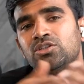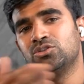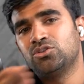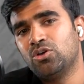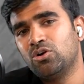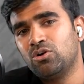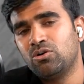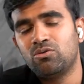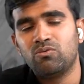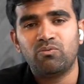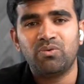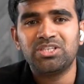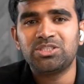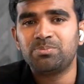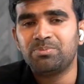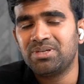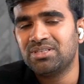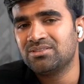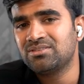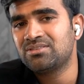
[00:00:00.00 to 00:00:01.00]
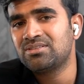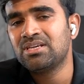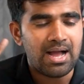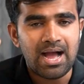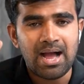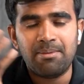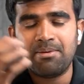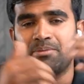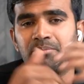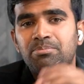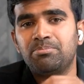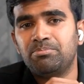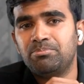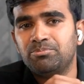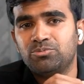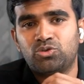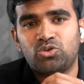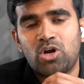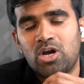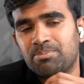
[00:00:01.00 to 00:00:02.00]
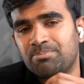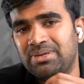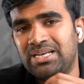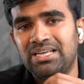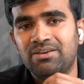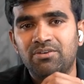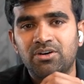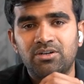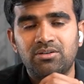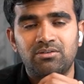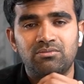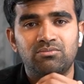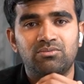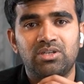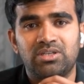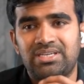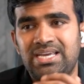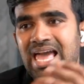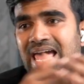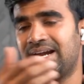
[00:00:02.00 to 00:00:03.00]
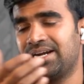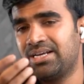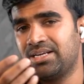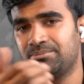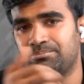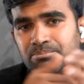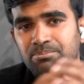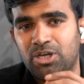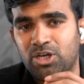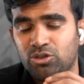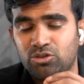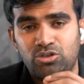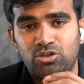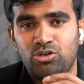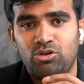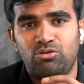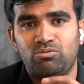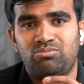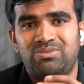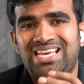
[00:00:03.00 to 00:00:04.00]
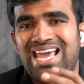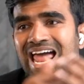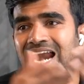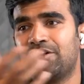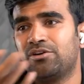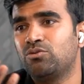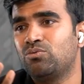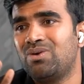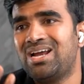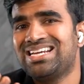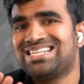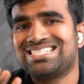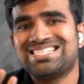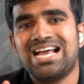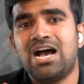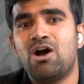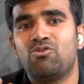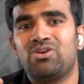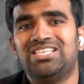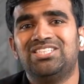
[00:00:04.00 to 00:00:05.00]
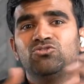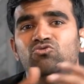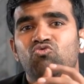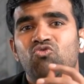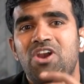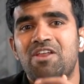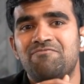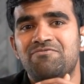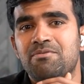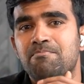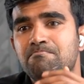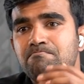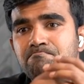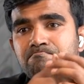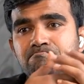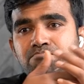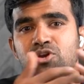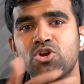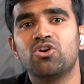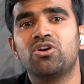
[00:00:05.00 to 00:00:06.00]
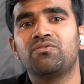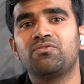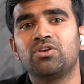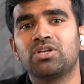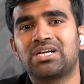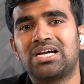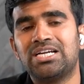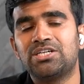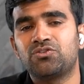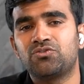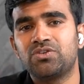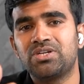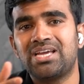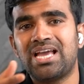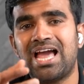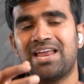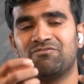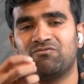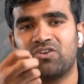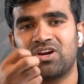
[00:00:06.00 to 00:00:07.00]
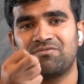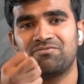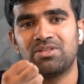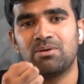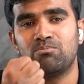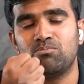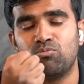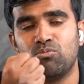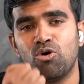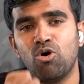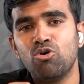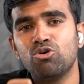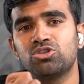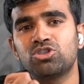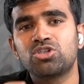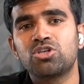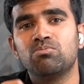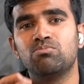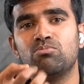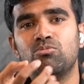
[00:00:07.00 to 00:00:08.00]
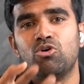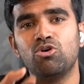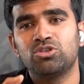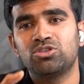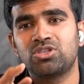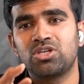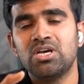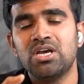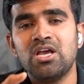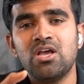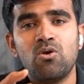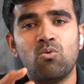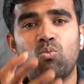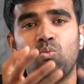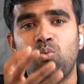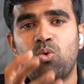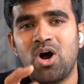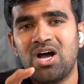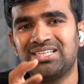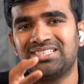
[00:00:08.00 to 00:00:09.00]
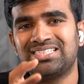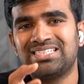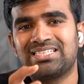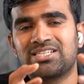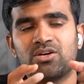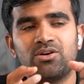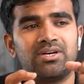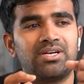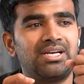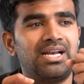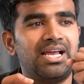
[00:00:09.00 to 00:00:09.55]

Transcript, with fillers: So which means I'm a strong believer that Canada, because, you know, Canada right now is one of the beautiful country and one of the most wanted country,